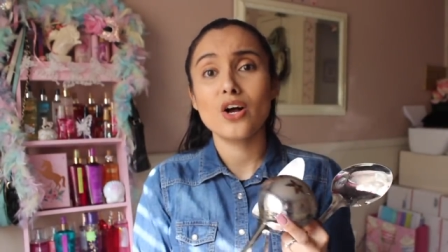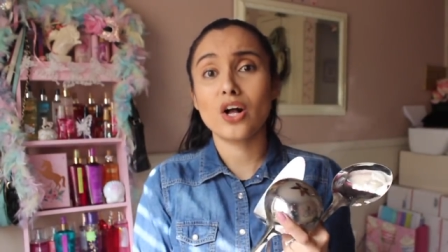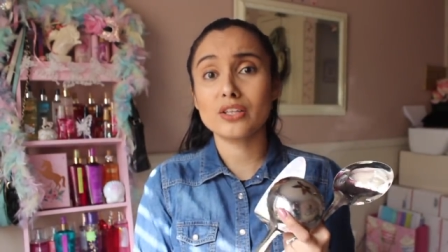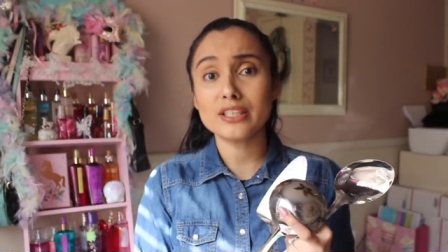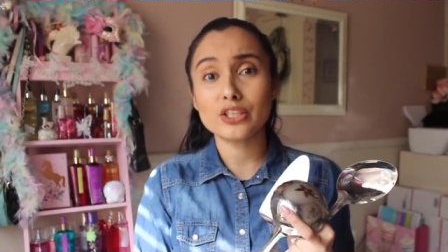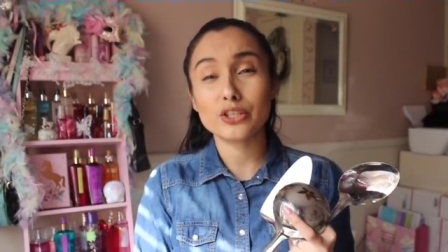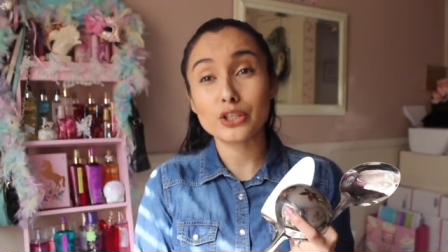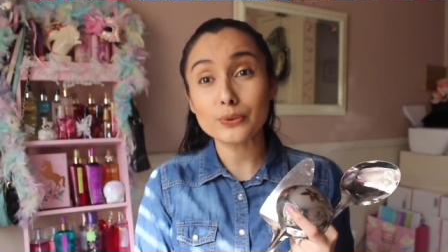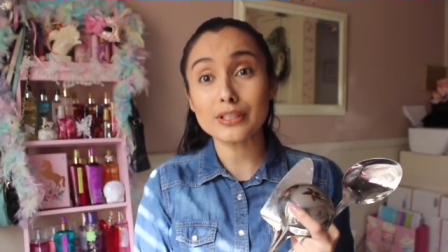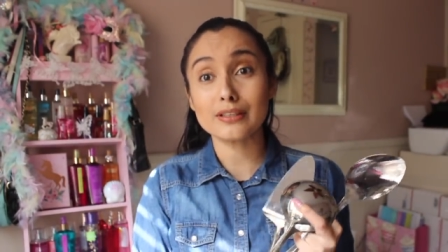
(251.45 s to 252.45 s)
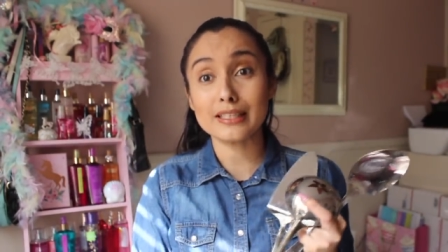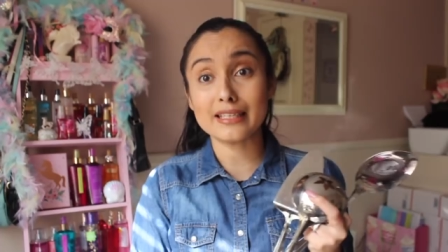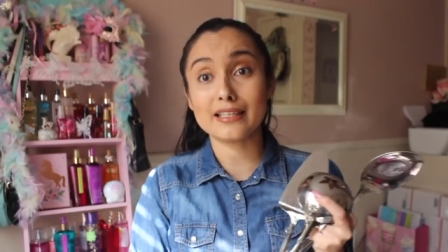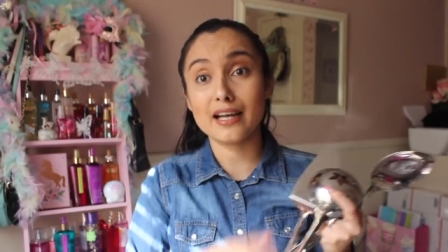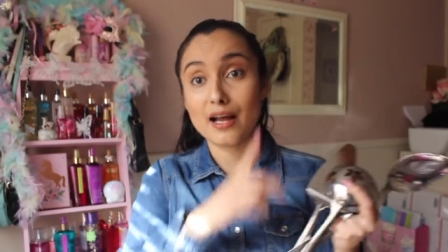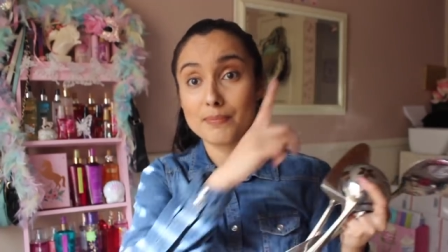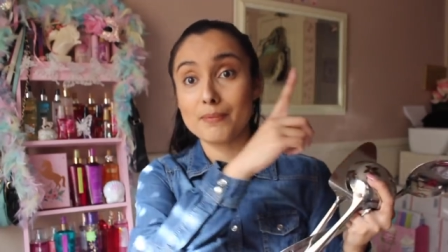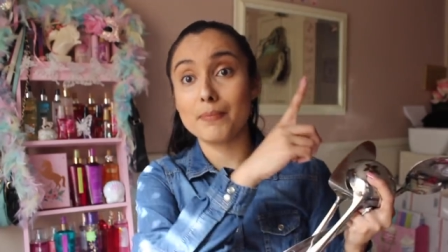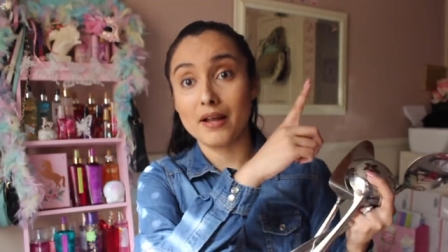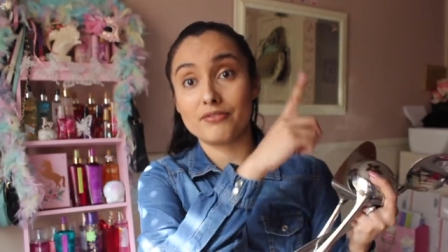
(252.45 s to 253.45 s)
I'll include a link up
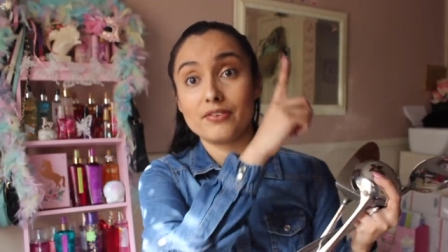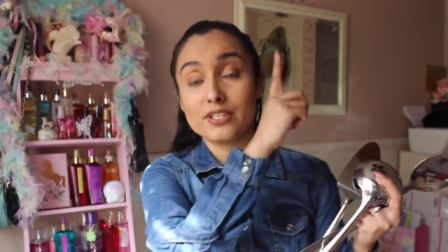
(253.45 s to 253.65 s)
above